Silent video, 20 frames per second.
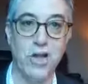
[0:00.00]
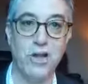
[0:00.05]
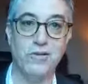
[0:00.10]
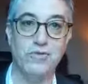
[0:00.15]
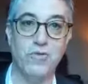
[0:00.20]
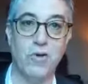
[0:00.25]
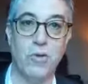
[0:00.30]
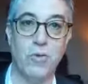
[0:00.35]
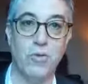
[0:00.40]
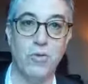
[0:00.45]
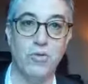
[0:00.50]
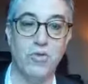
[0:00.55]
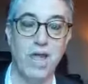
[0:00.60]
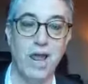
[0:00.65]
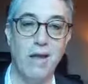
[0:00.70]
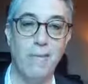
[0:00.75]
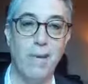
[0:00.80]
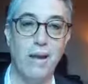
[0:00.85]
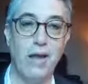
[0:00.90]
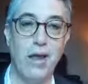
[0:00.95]
So
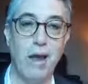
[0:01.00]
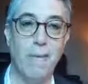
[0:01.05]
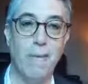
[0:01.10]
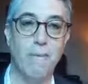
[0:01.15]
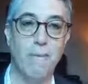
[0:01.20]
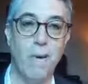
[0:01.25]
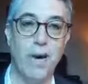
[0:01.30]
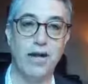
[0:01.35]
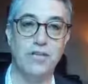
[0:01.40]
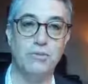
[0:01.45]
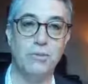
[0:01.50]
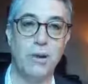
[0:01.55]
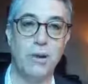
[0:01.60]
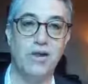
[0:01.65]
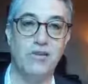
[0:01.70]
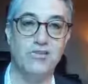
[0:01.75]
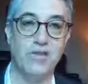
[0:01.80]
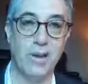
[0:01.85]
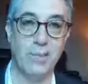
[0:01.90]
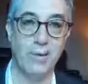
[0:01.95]
they became brands
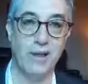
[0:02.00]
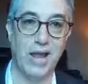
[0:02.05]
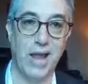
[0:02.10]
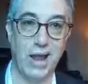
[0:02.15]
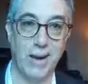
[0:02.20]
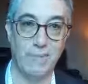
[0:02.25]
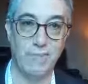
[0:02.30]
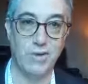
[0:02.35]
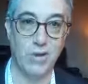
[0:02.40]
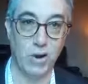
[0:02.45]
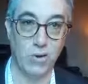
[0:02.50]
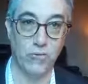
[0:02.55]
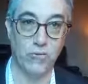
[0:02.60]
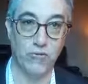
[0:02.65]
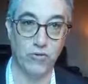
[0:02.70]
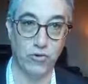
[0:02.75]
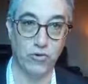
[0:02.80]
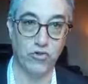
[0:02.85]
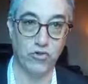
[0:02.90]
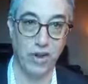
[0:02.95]
because they became known
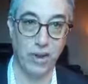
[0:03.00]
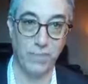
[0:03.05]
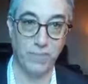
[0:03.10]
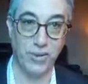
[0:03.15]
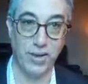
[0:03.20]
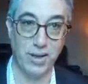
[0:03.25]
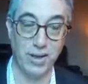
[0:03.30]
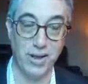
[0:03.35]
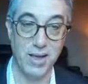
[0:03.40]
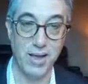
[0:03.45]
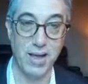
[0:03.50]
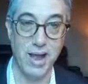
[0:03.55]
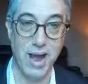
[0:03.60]
for something,